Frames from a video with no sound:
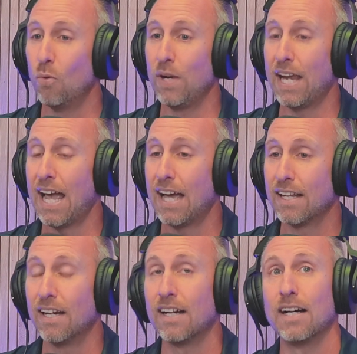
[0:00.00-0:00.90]
We
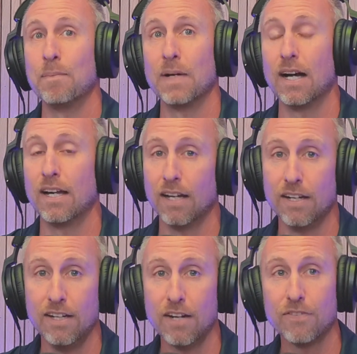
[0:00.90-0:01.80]
had um, an,
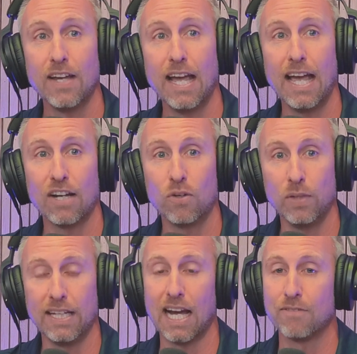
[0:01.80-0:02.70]
enough
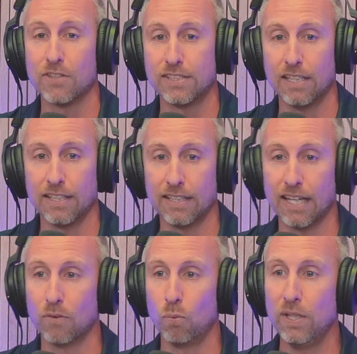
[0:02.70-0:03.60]
equity after selling
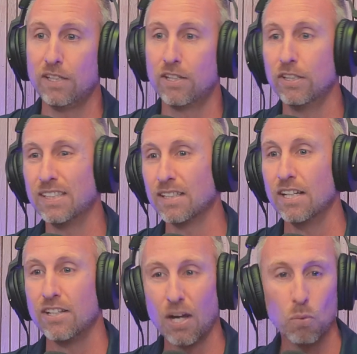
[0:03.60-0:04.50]
that we could
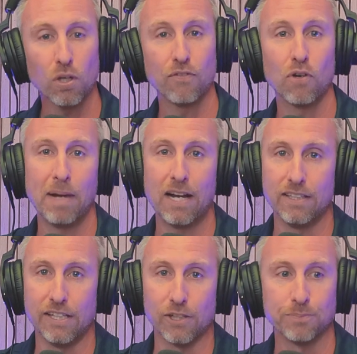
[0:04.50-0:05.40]
not work for about
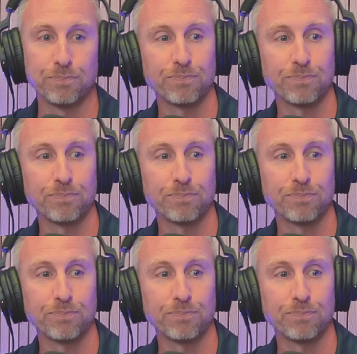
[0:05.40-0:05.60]
a year.